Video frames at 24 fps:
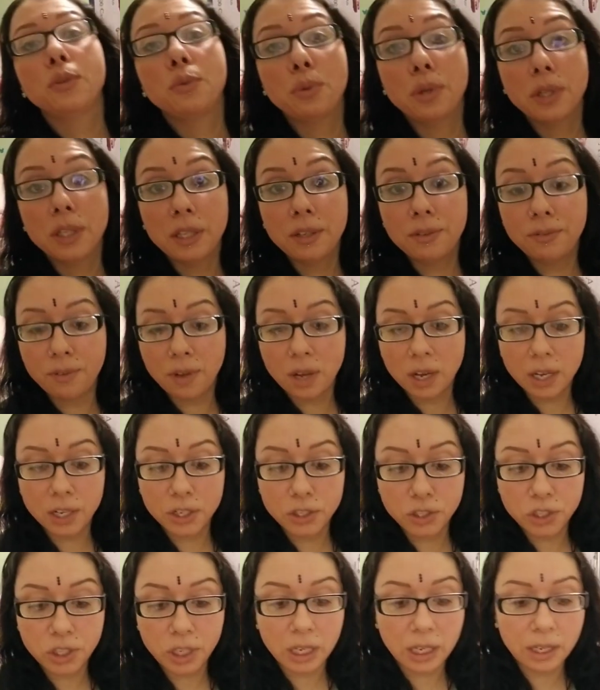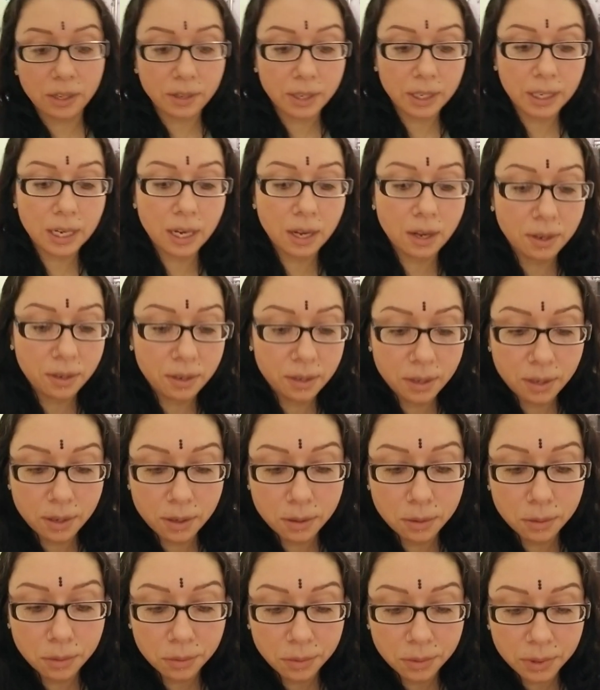really fucking shitty right now. I don't
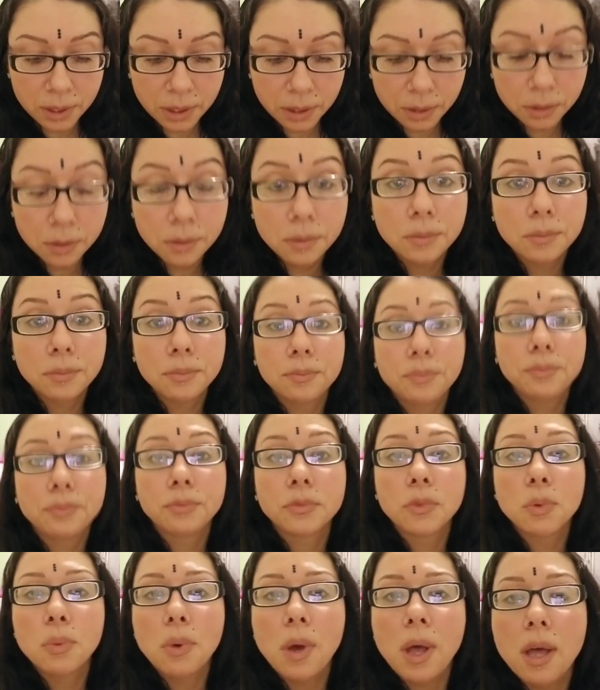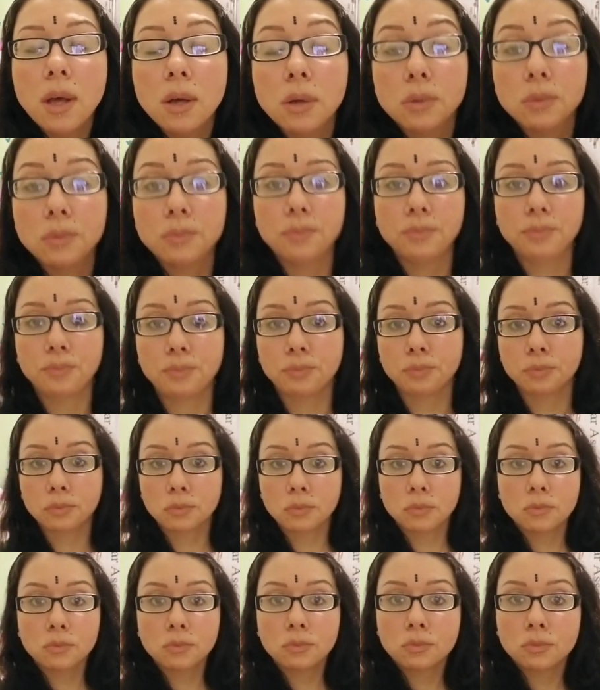know, dude. Whoa.
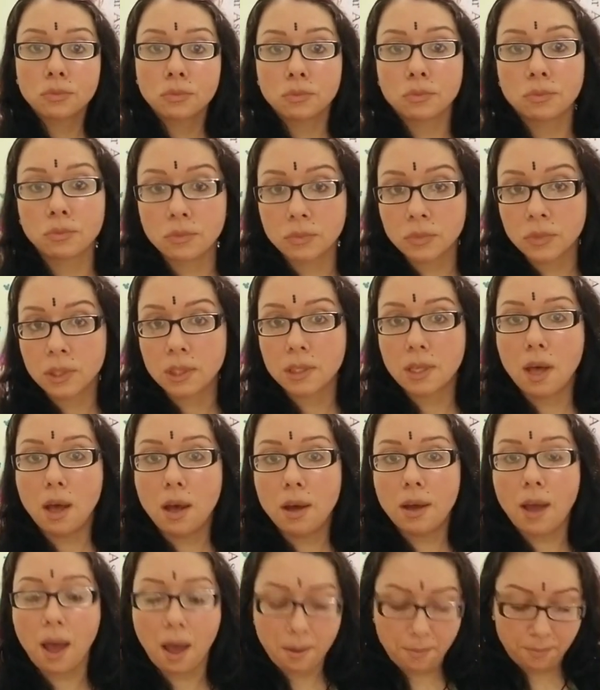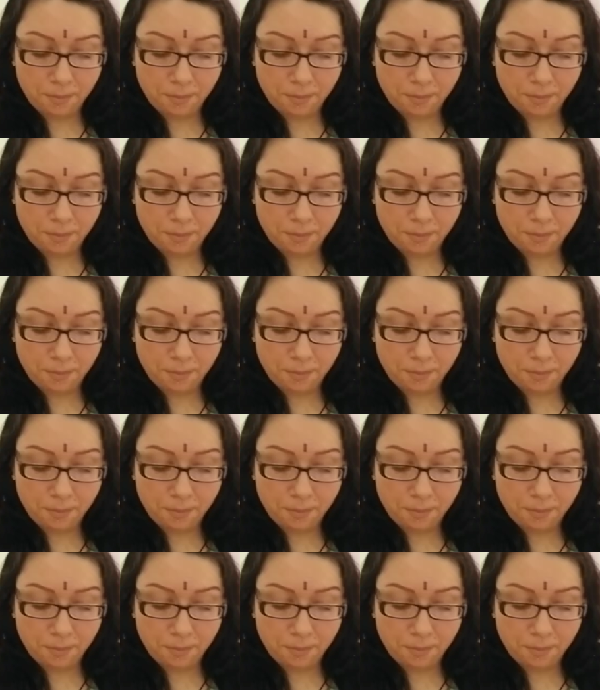Okay.